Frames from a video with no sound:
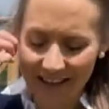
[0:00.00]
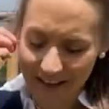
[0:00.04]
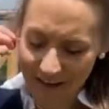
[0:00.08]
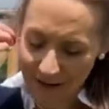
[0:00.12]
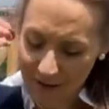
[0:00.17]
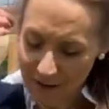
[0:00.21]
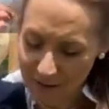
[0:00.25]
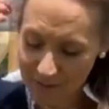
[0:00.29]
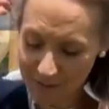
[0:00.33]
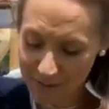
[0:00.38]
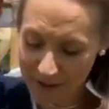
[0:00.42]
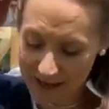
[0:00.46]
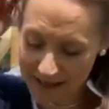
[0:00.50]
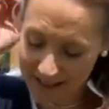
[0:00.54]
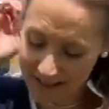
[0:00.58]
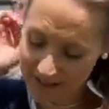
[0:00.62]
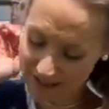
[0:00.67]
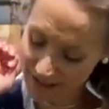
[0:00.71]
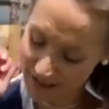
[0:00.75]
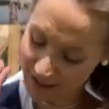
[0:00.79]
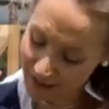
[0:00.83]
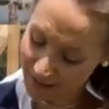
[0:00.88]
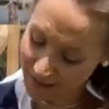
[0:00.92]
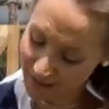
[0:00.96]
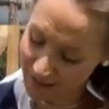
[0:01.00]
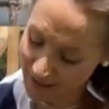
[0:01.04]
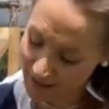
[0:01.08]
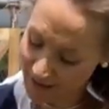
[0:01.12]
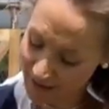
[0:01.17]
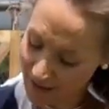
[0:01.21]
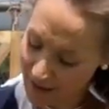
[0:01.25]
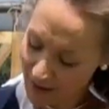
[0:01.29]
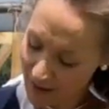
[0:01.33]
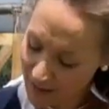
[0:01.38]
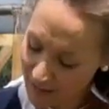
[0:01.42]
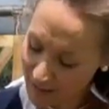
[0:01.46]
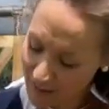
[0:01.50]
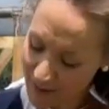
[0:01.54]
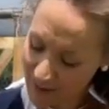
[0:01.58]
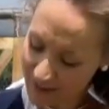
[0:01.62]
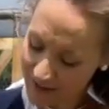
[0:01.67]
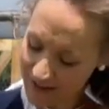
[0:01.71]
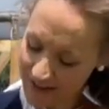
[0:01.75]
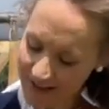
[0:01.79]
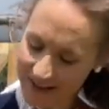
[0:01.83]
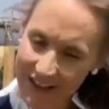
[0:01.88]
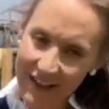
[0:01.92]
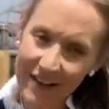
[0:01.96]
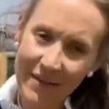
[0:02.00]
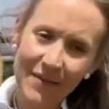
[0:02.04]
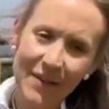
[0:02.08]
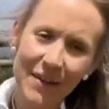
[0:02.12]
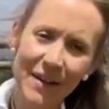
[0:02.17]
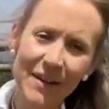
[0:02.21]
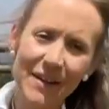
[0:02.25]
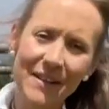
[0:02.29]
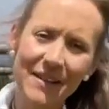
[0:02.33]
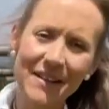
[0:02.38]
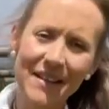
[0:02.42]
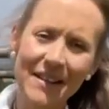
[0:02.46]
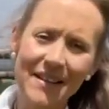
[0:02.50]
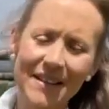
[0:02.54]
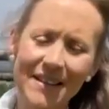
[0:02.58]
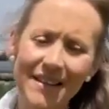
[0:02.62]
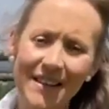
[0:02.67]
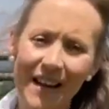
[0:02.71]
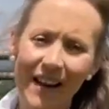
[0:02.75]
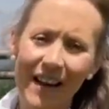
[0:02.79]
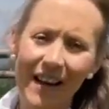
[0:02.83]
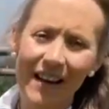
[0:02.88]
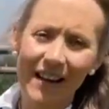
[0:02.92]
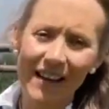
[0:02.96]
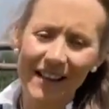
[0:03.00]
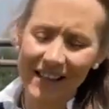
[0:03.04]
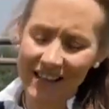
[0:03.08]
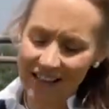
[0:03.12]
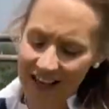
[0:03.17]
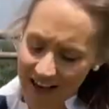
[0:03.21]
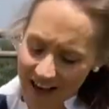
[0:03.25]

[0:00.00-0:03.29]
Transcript: I can't wait to go and put these in a vase inside.